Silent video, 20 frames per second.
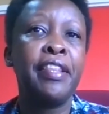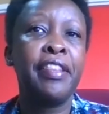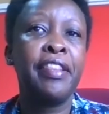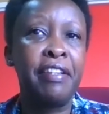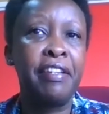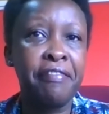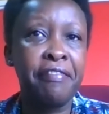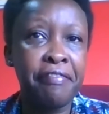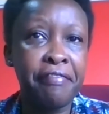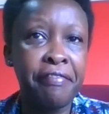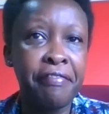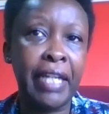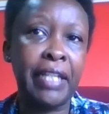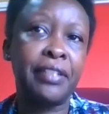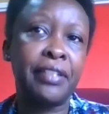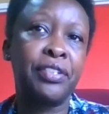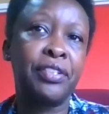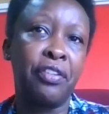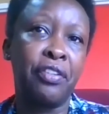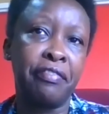the
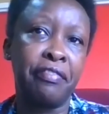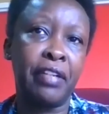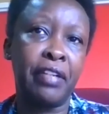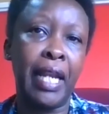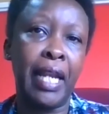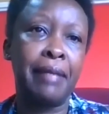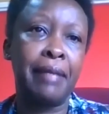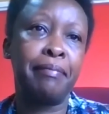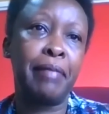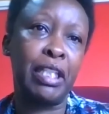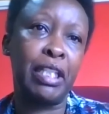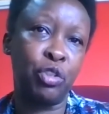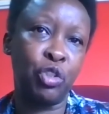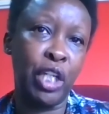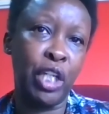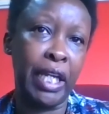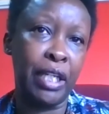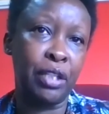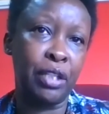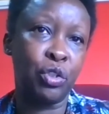effects of climate
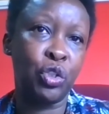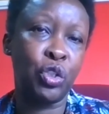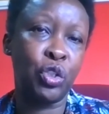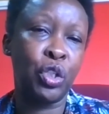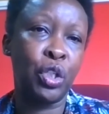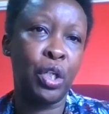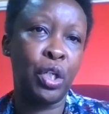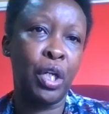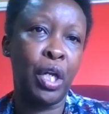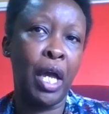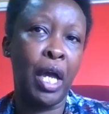change,